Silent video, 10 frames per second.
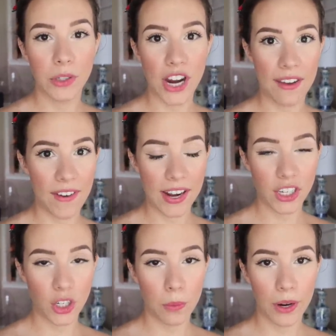which I
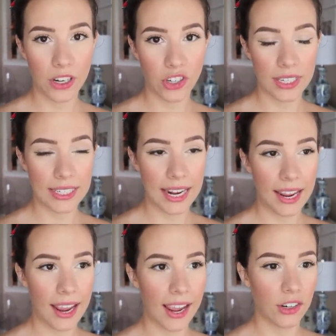find super
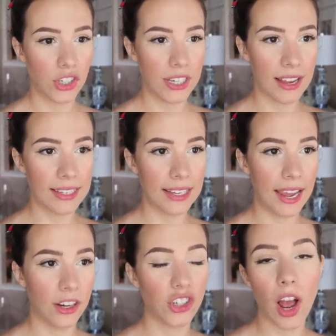interesting. And she does
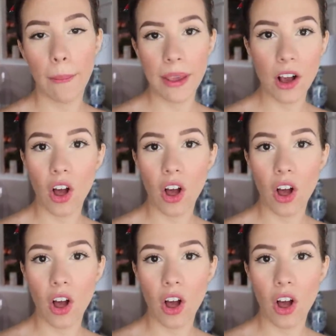like shopping